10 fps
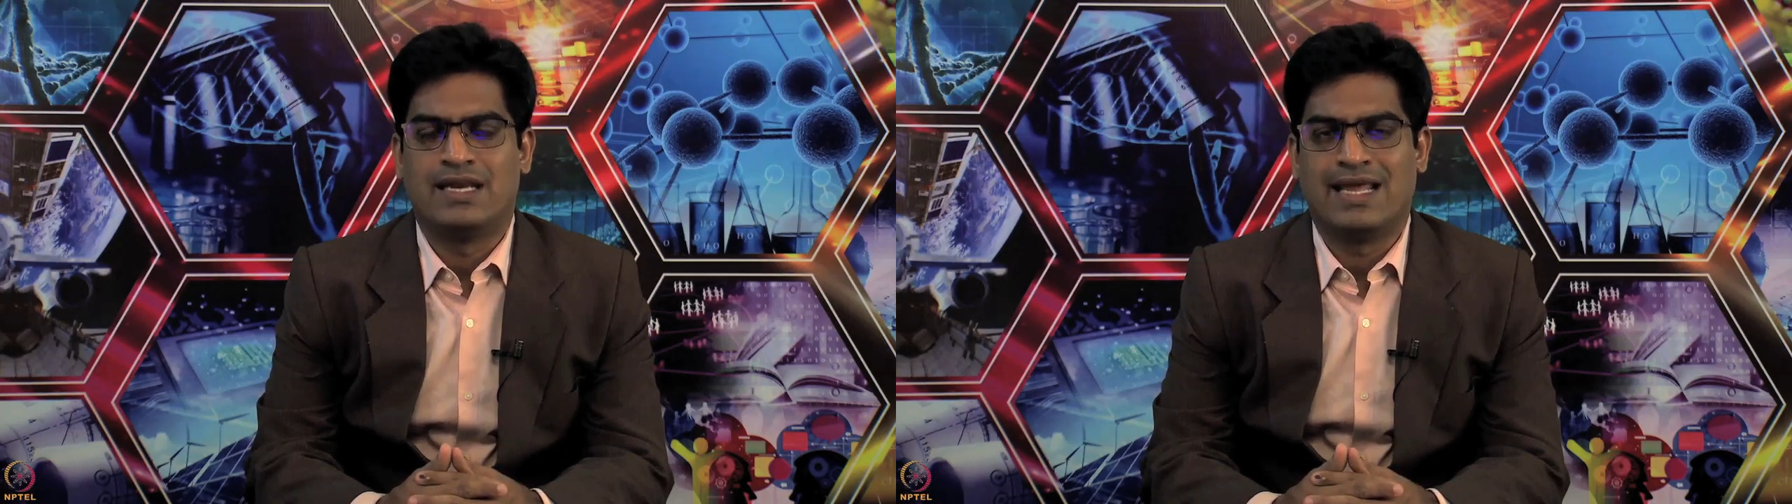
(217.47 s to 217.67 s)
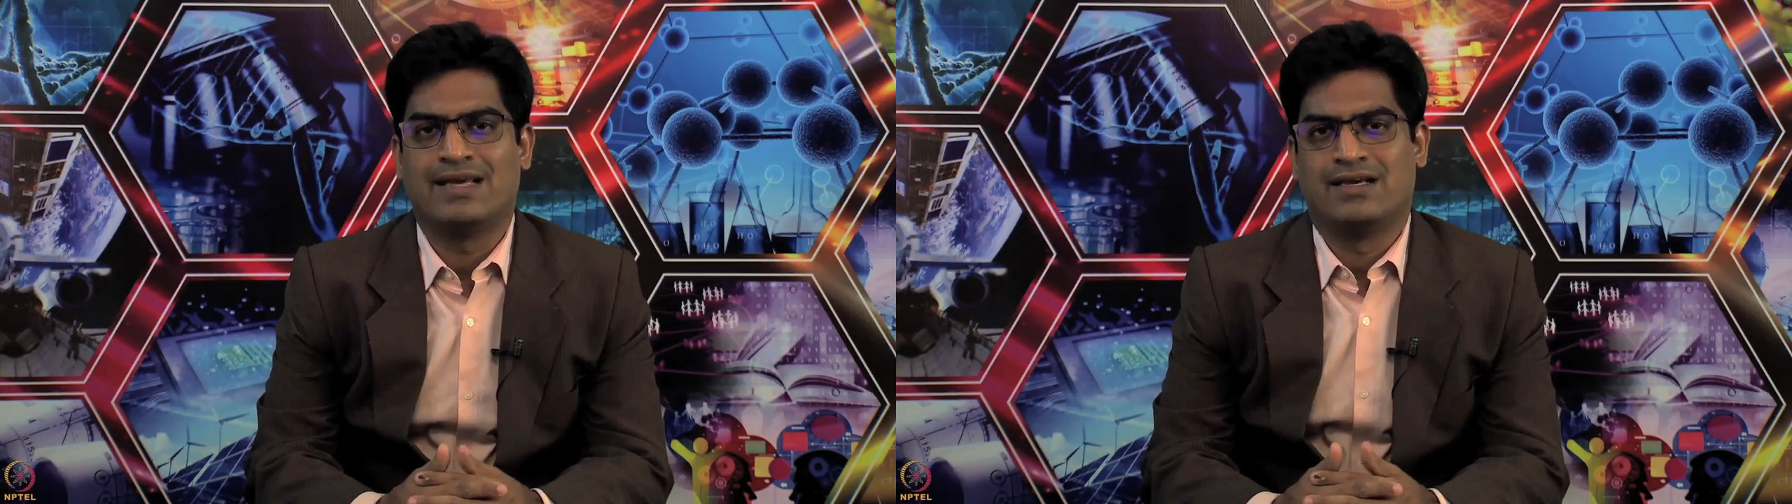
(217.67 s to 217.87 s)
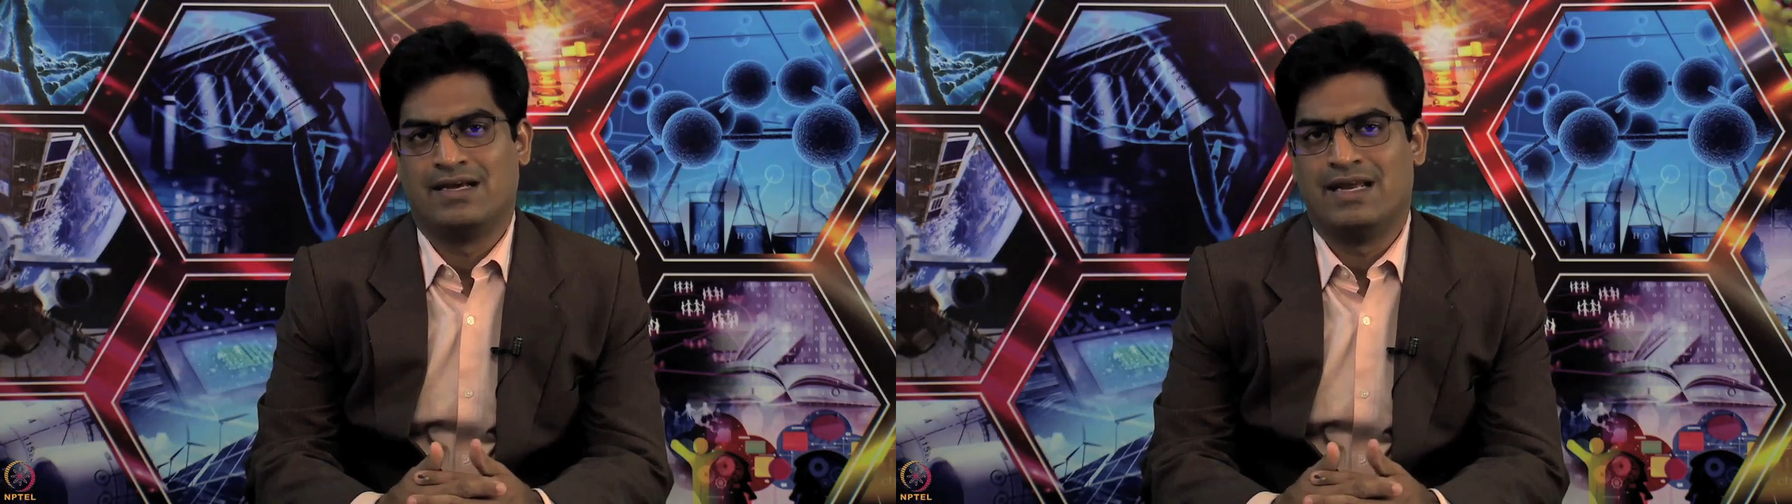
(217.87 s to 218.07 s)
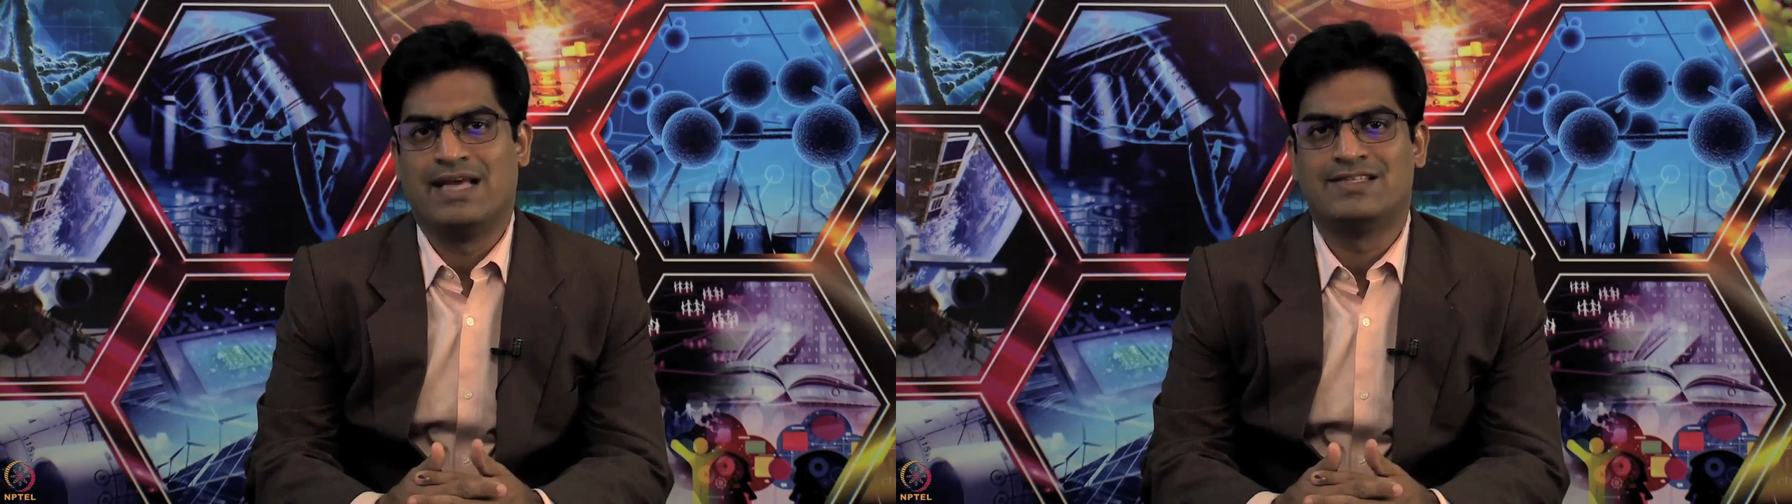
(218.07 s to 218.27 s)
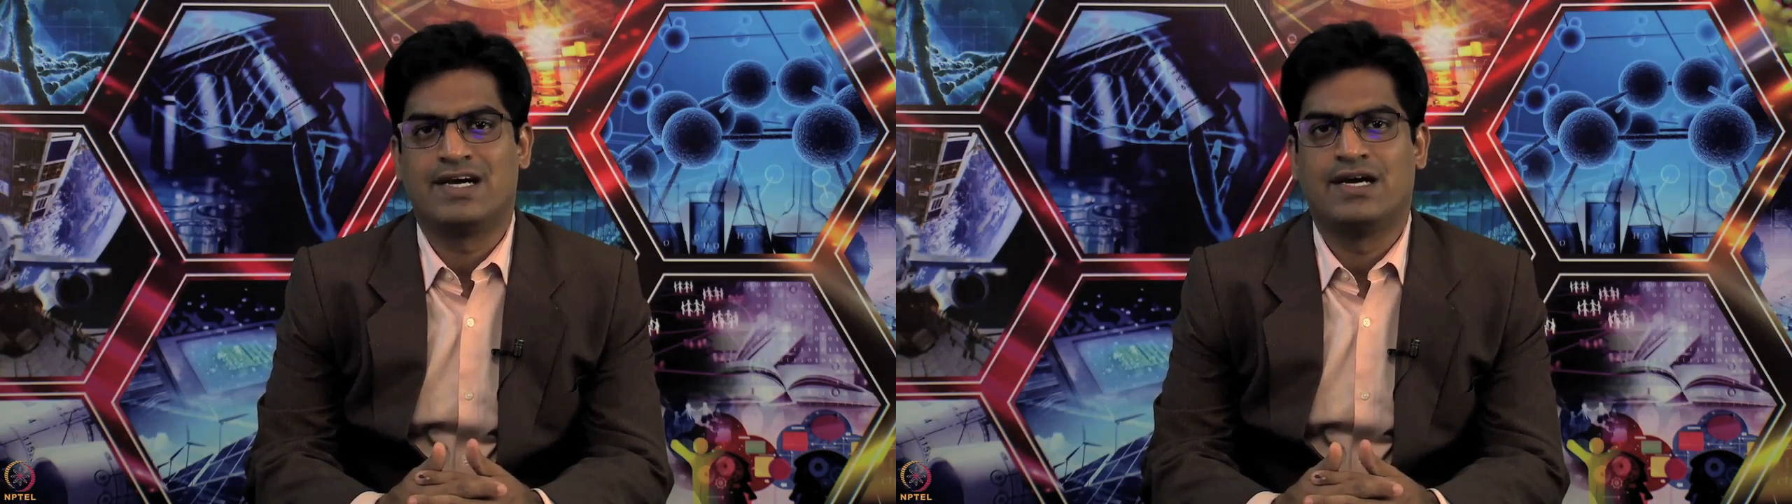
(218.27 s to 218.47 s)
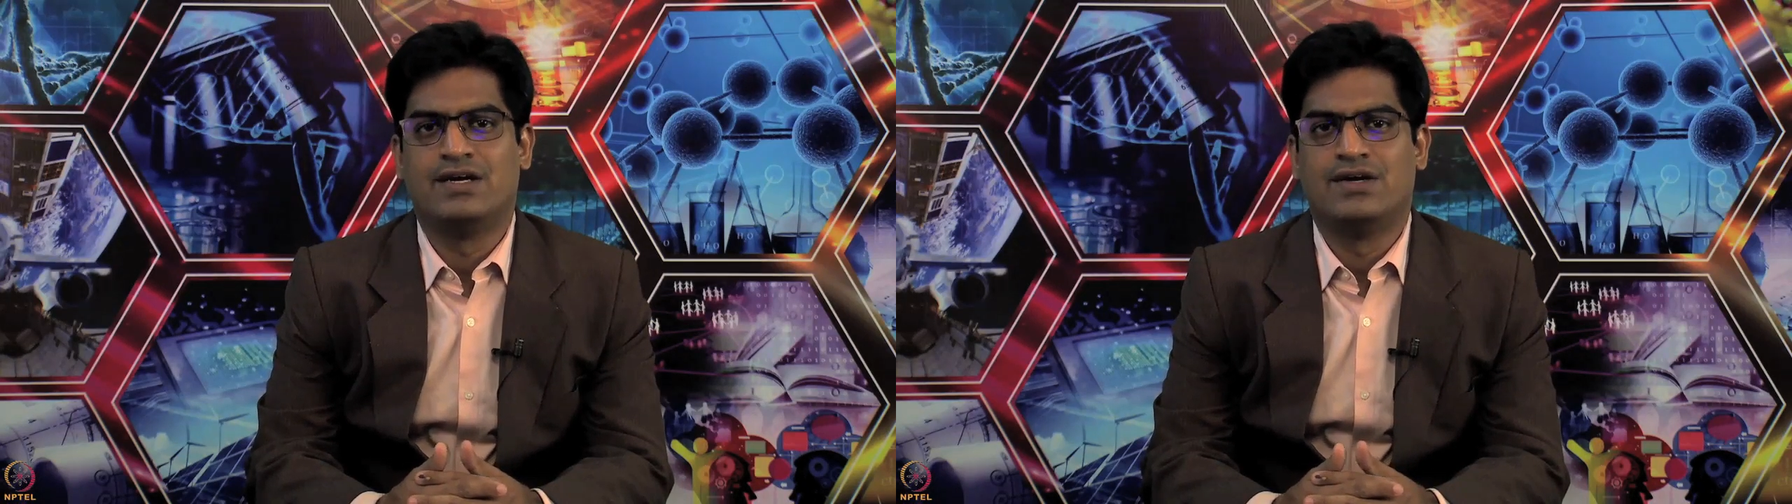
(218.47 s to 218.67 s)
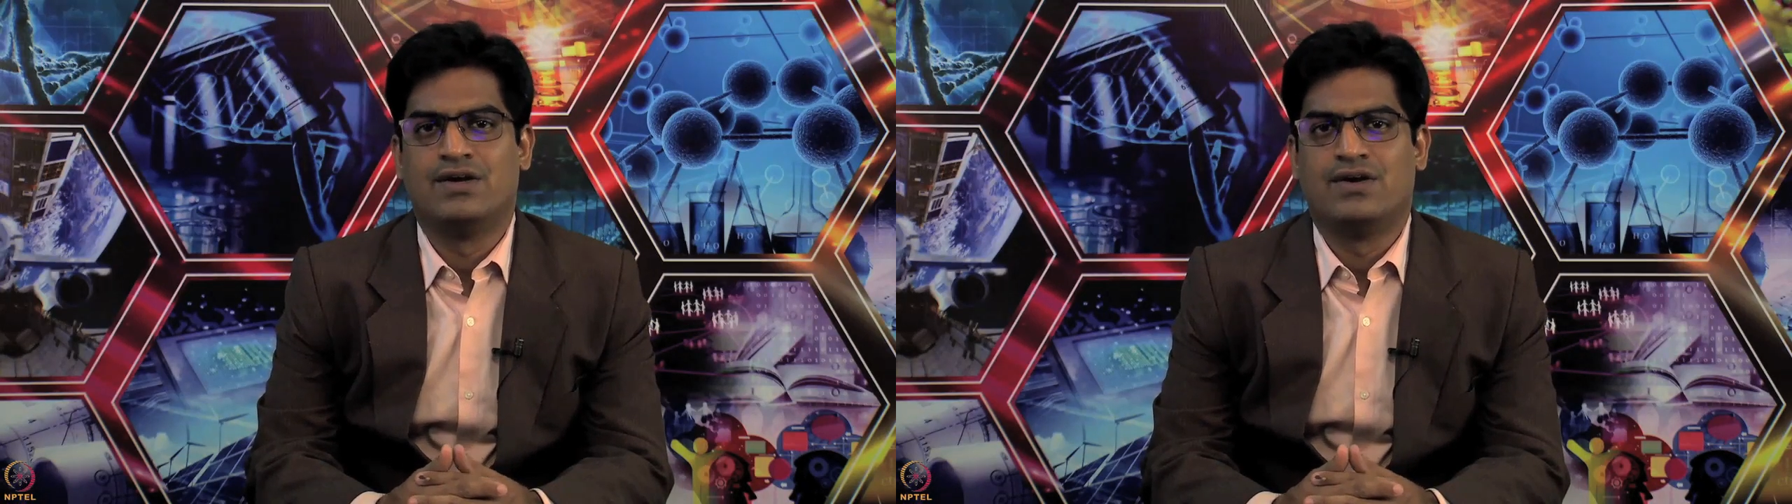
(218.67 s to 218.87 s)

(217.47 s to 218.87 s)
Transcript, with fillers: like ELISA